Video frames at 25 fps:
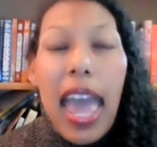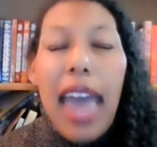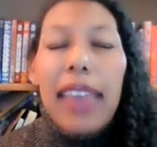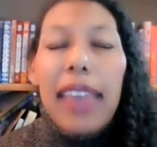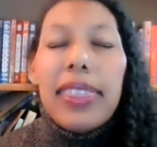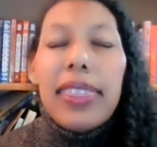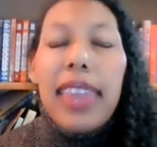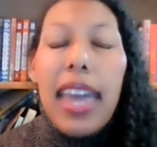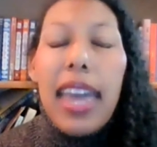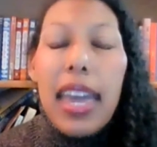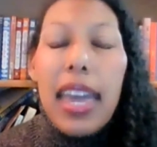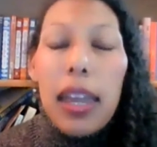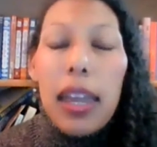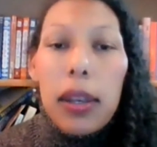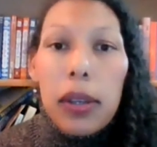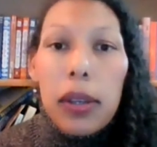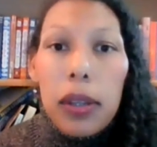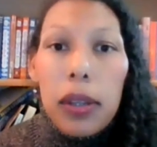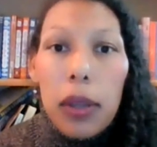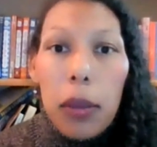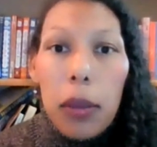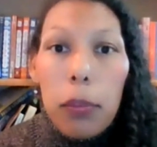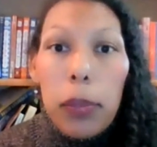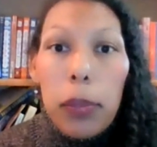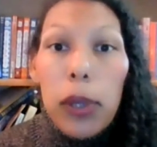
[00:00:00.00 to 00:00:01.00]
and
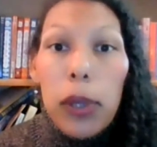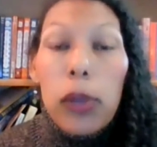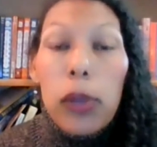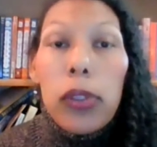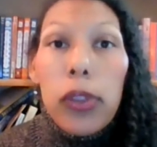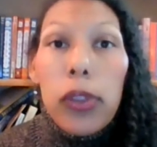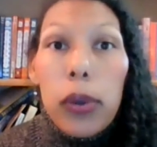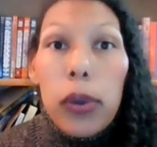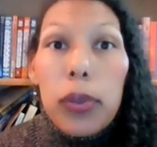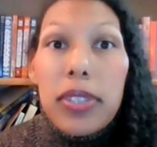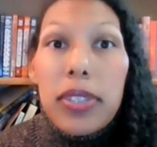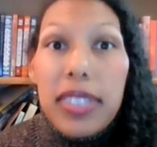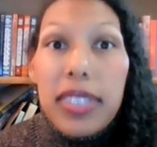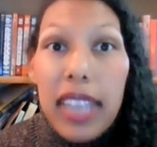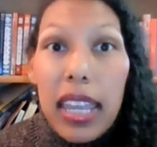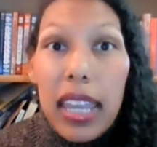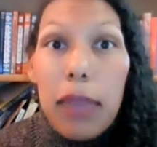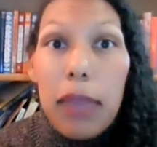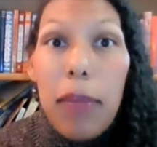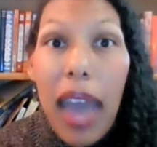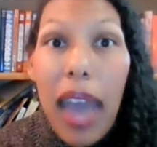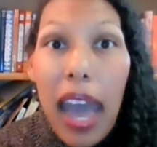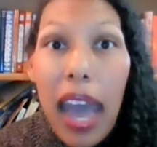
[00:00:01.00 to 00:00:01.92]
then build those same